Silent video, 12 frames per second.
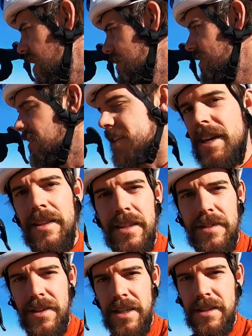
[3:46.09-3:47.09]
that means I get
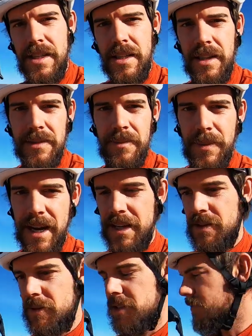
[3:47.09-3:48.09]
these fancy custom
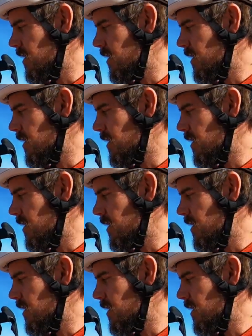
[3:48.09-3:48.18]
bags which